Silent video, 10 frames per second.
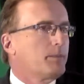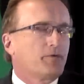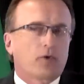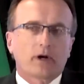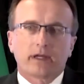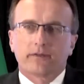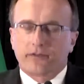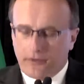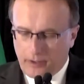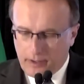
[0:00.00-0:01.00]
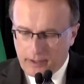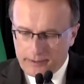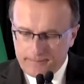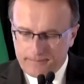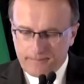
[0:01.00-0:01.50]
Before I get
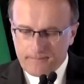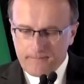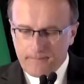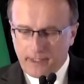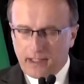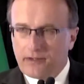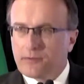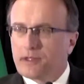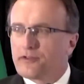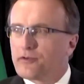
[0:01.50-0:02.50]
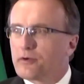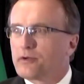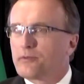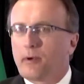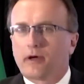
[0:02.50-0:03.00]
started, as Minister
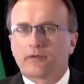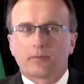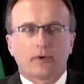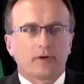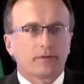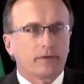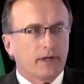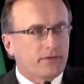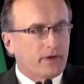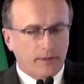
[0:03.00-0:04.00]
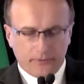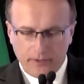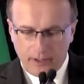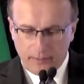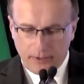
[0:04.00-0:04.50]
responsible, as Deb
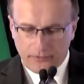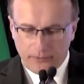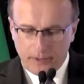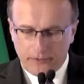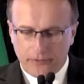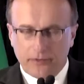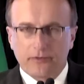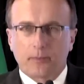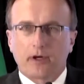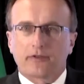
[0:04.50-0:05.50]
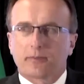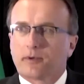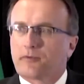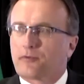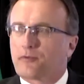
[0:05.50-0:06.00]
said, I'm also Minister
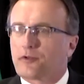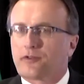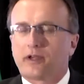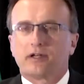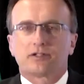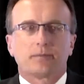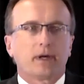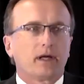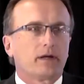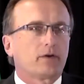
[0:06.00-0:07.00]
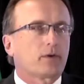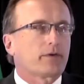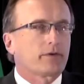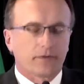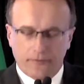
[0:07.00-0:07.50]
responsible for First Nation, Métis, and
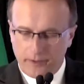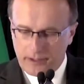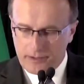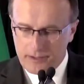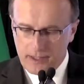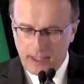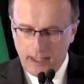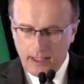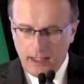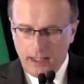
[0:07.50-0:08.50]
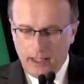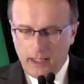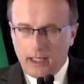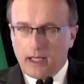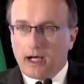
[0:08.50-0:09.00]
Northern Affairs.
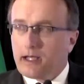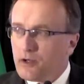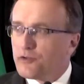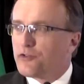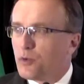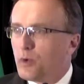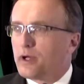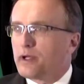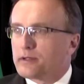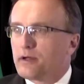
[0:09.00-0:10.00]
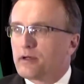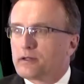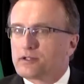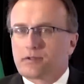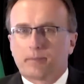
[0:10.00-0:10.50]
I also want to
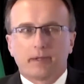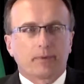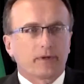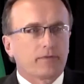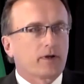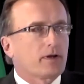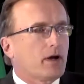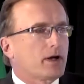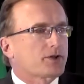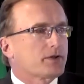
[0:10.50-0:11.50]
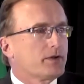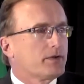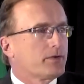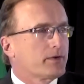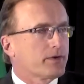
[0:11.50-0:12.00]
acknowledge the people of La Loche
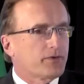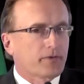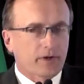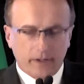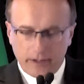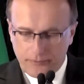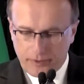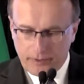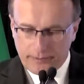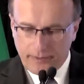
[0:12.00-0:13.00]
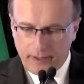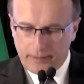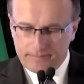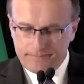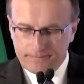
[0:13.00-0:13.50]
during this very difficult
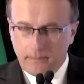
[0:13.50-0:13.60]
time.